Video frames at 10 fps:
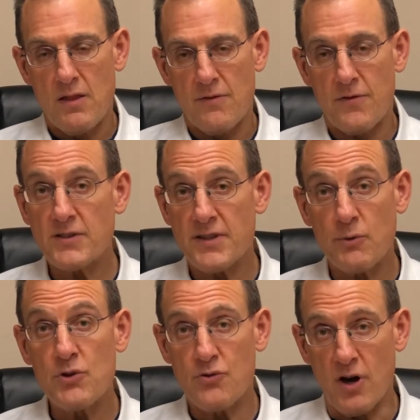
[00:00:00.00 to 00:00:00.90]
First thing
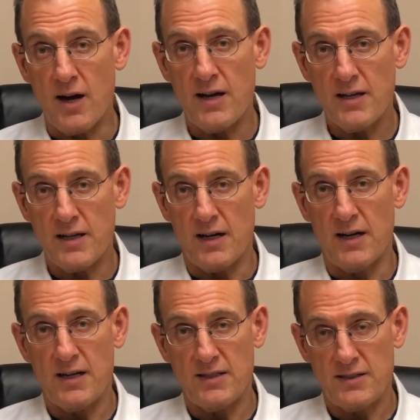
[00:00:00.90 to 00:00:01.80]
we try
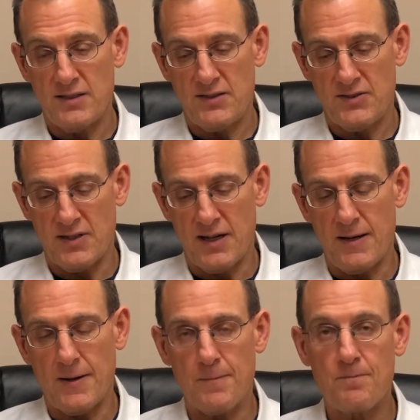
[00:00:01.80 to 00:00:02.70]
is
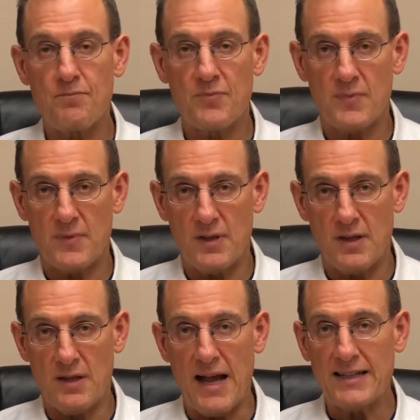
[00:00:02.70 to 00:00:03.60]

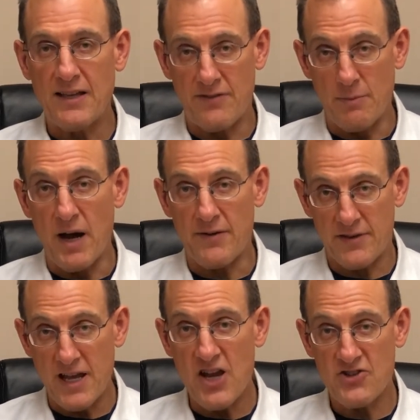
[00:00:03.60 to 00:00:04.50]
activity
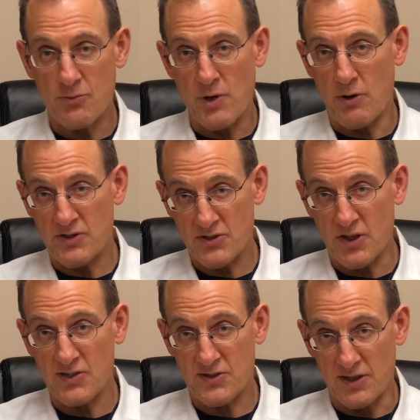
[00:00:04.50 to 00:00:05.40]
modification. We always
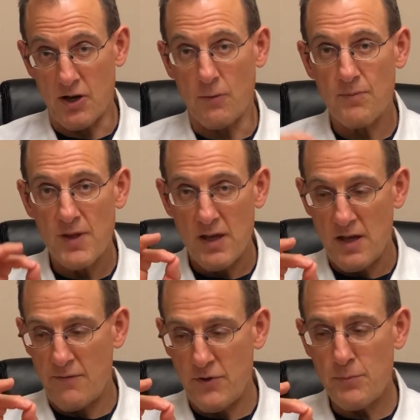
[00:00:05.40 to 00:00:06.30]
start slow.
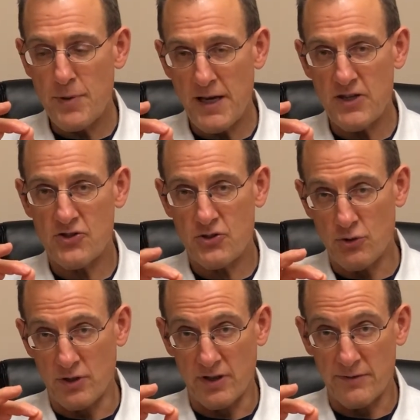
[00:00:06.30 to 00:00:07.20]
If you pinch due
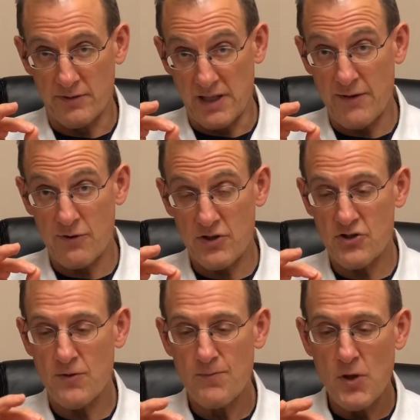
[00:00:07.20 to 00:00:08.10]
to
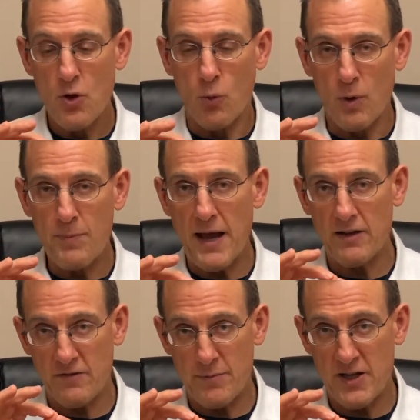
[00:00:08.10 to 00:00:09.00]
leverage, 1 pound
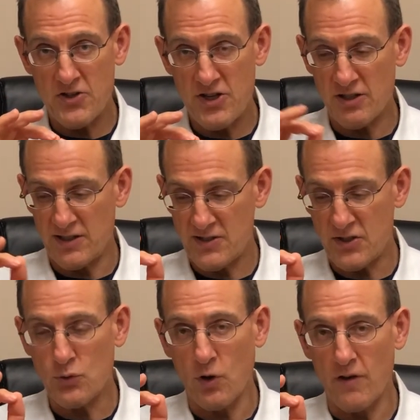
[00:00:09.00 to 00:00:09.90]
of pinch here leads to
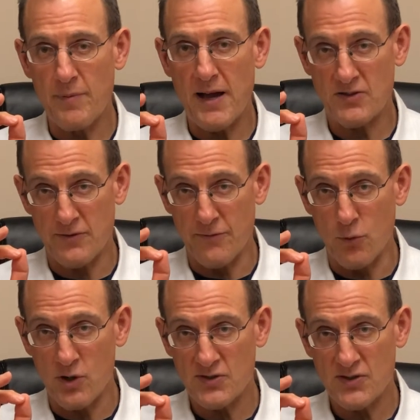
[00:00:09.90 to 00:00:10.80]
12 pounds of
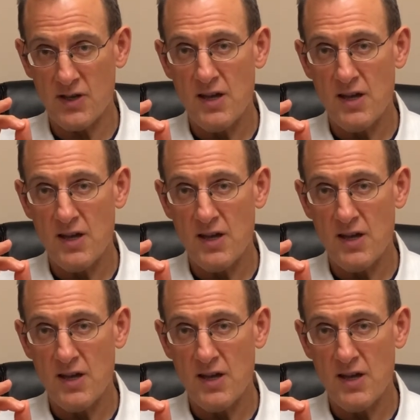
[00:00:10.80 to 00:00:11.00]
force